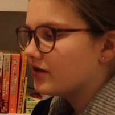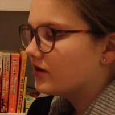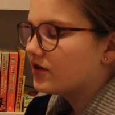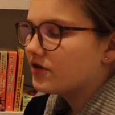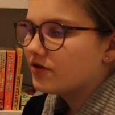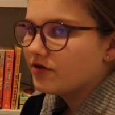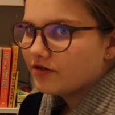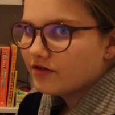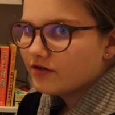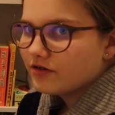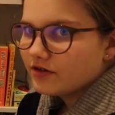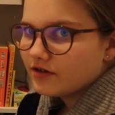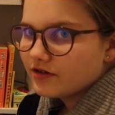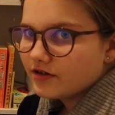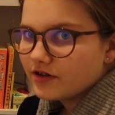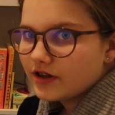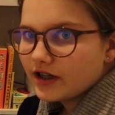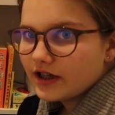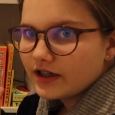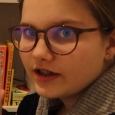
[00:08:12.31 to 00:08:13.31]

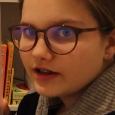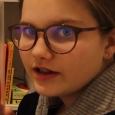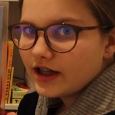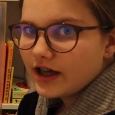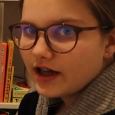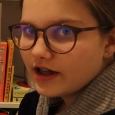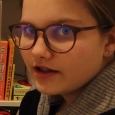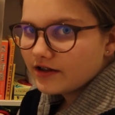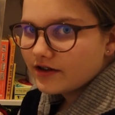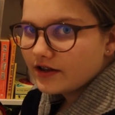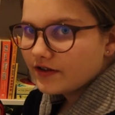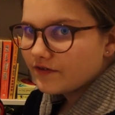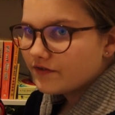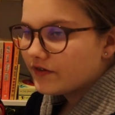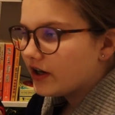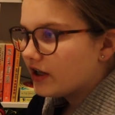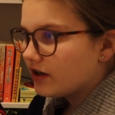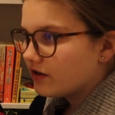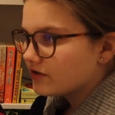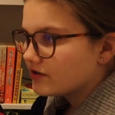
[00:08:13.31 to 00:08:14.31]
little thing that the
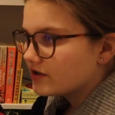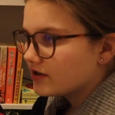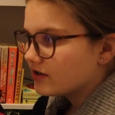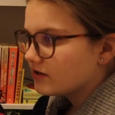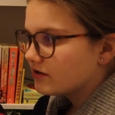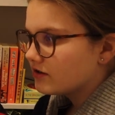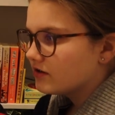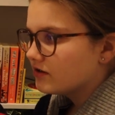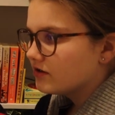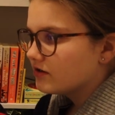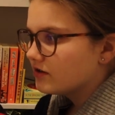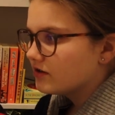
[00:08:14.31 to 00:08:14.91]
vinyl's in.